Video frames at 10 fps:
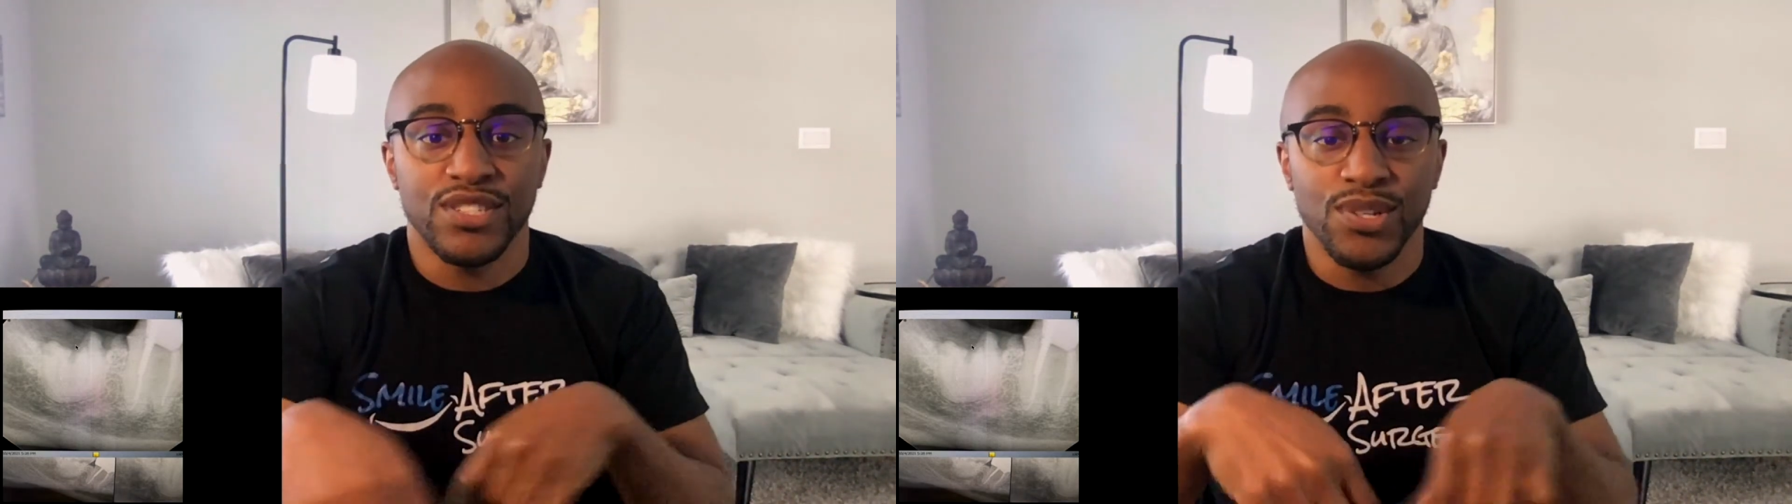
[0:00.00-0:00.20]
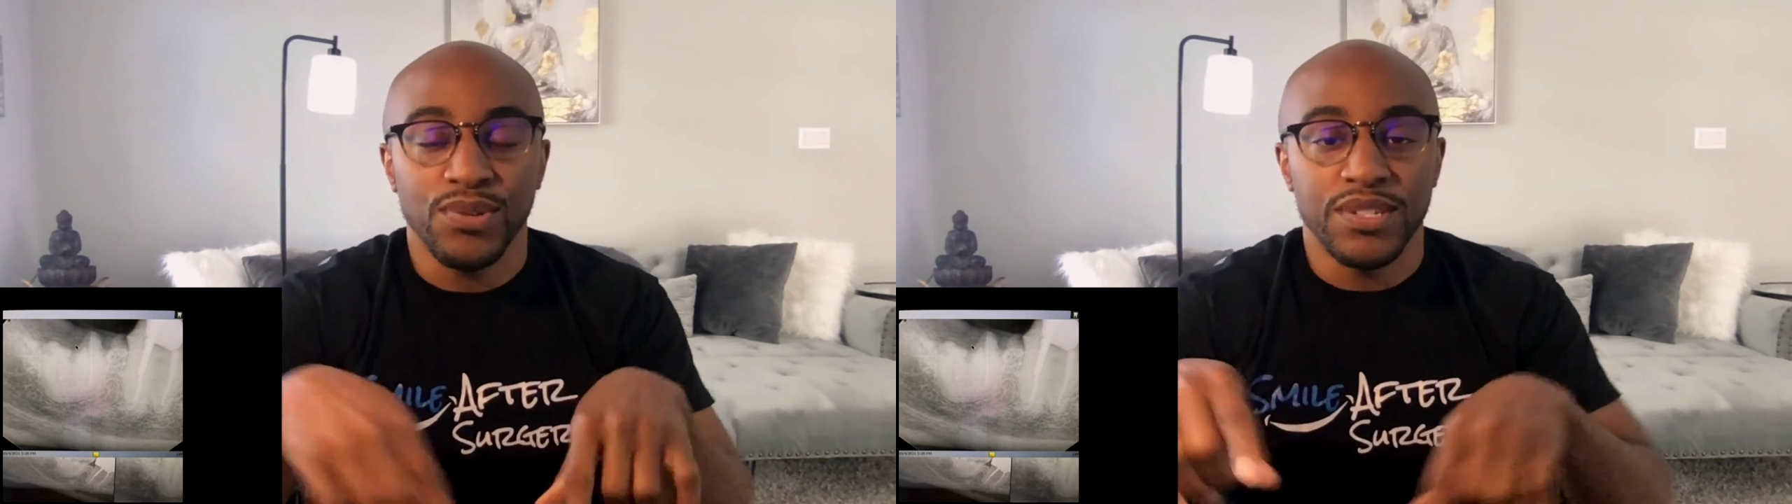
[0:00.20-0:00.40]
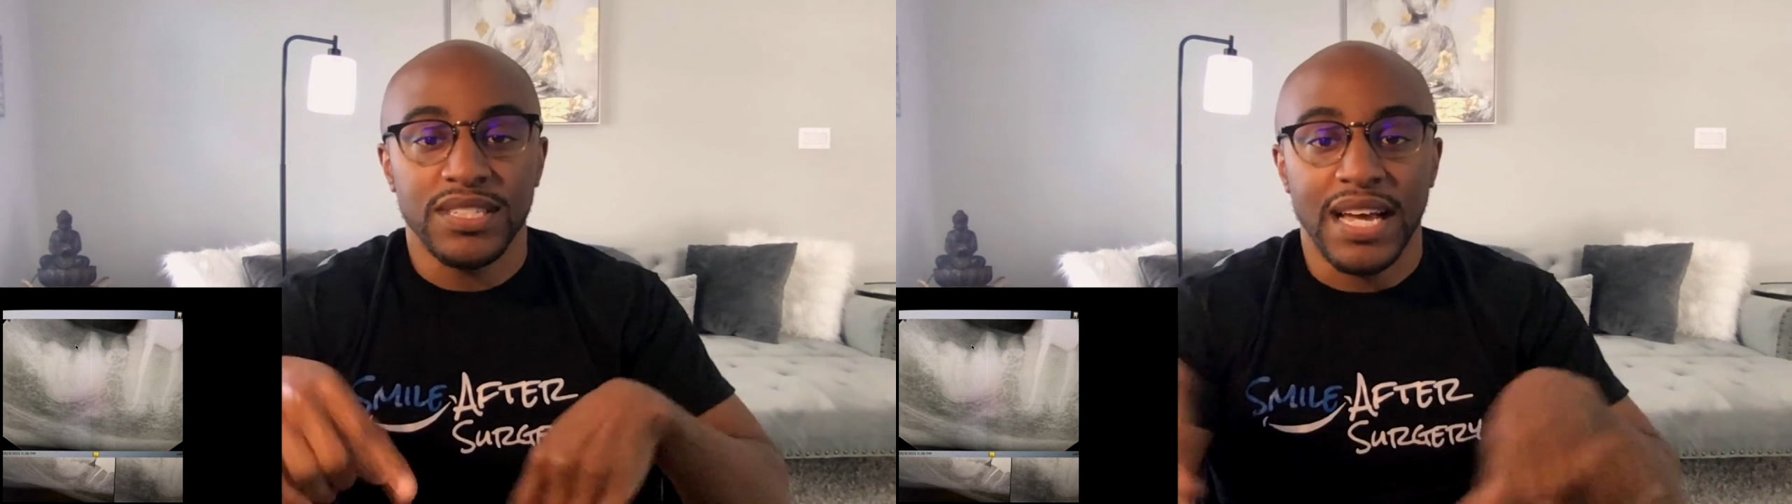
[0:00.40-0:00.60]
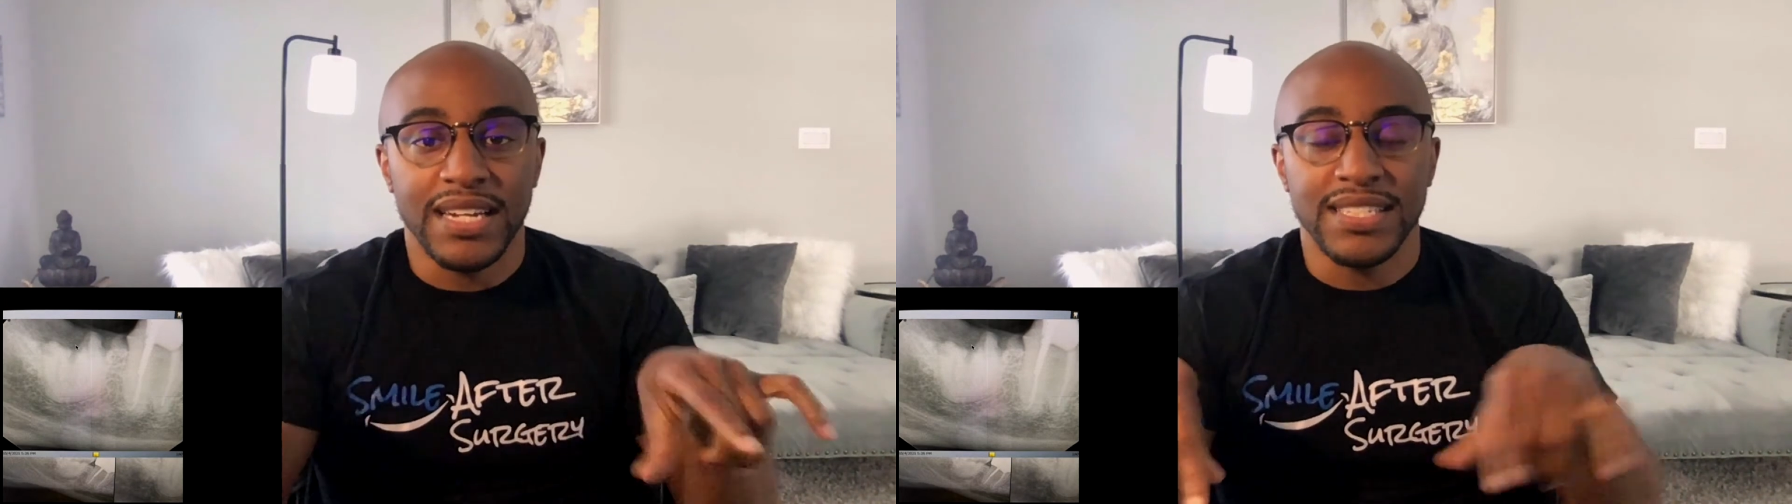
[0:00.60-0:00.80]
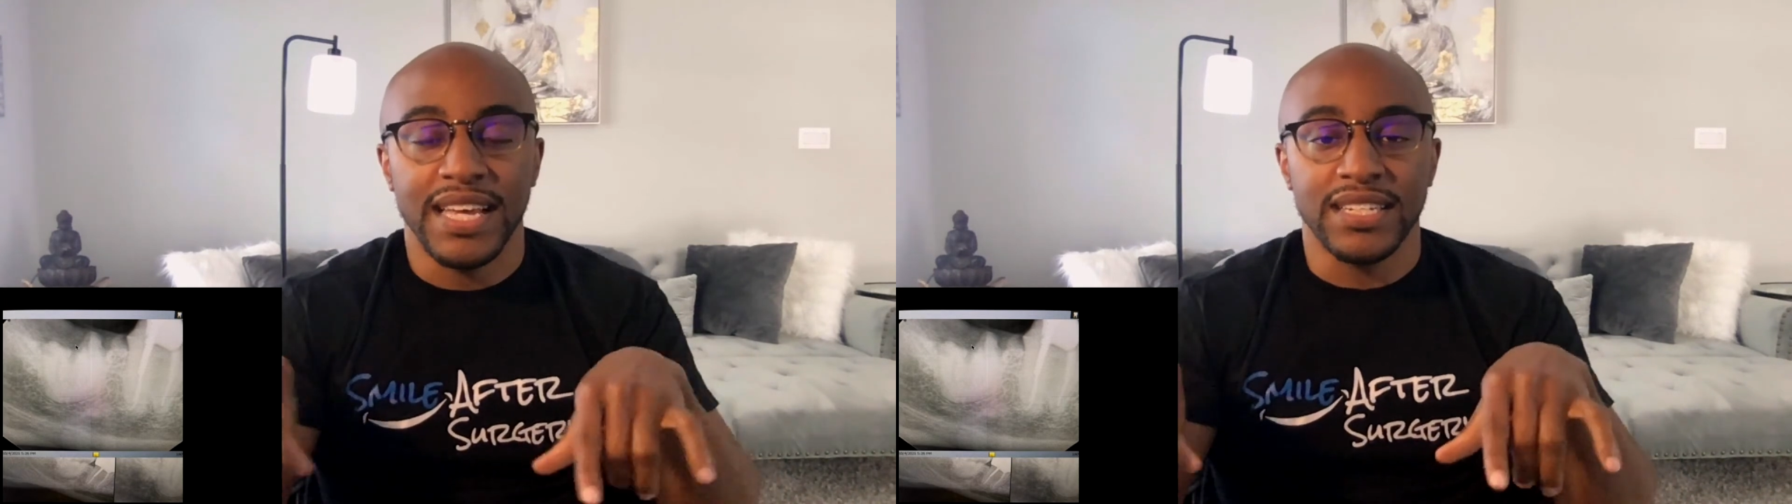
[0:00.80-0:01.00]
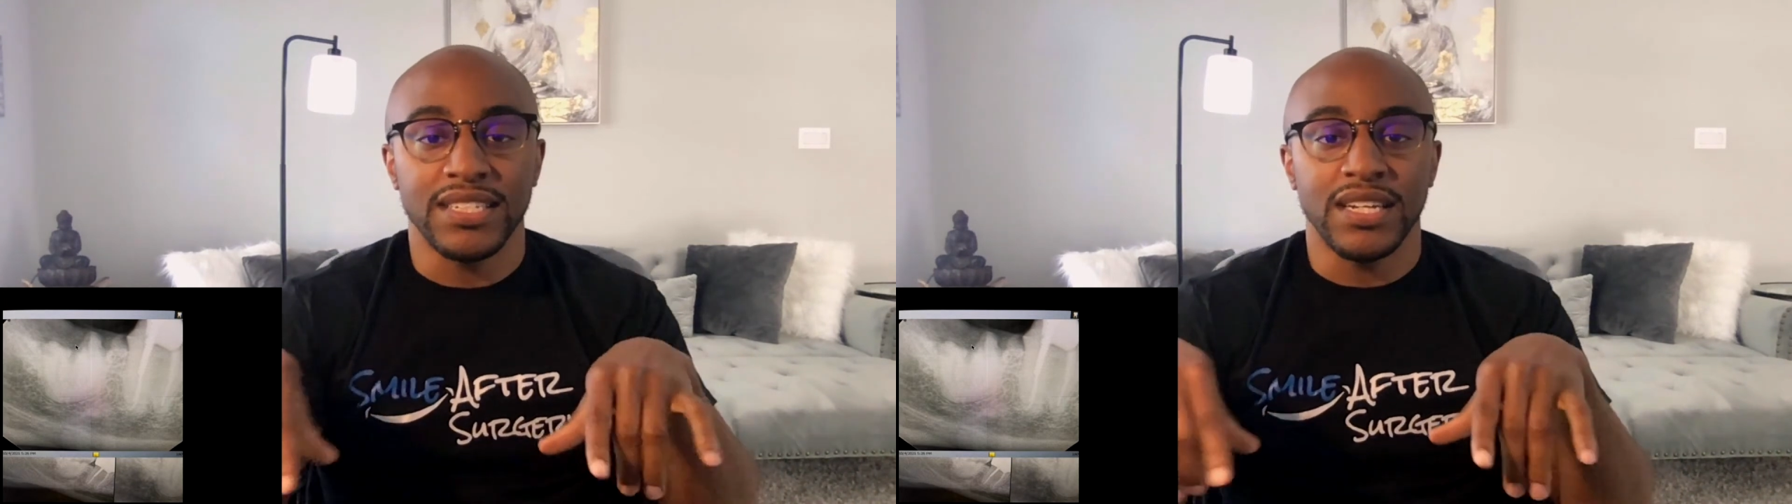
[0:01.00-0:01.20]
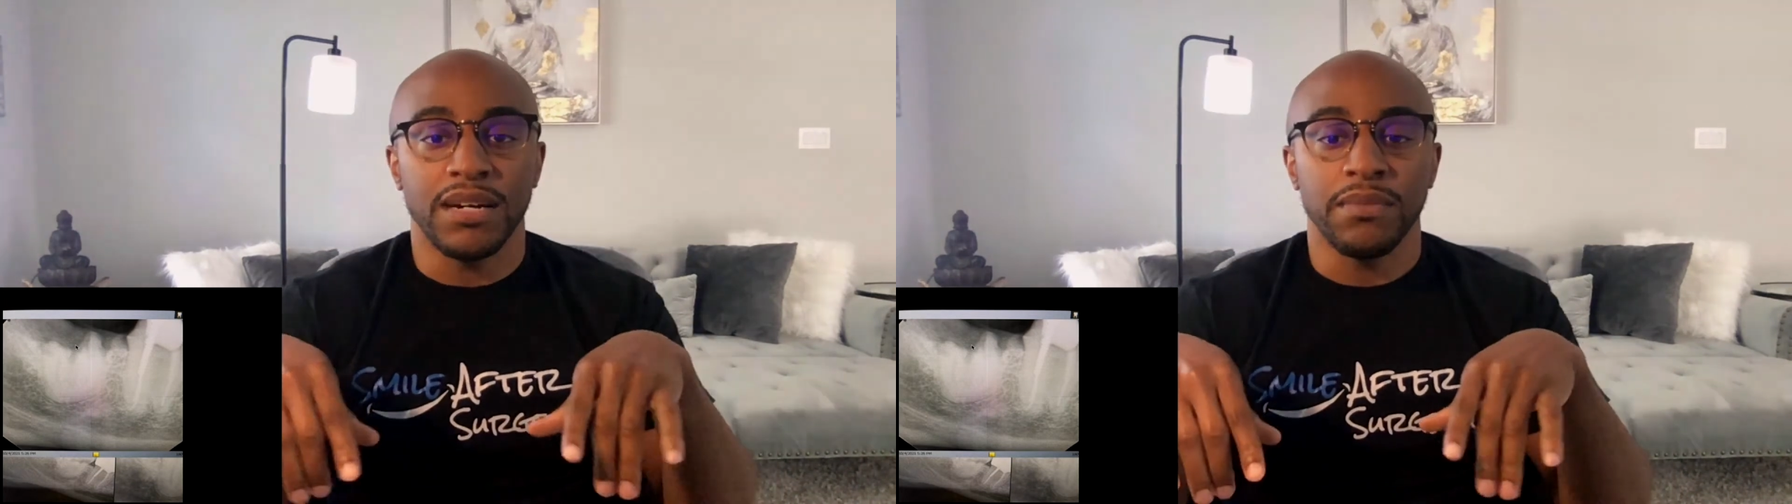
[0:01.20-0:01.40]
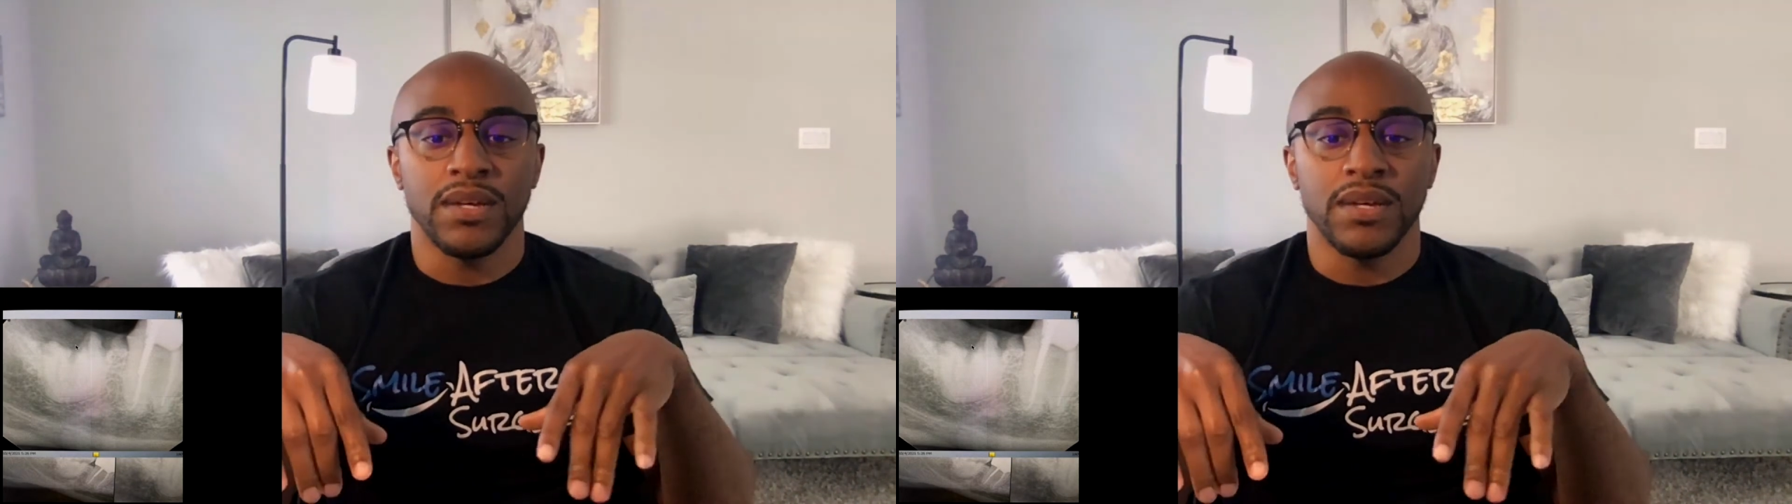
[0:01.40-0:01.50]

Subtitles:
tooth just kind of sectioned up.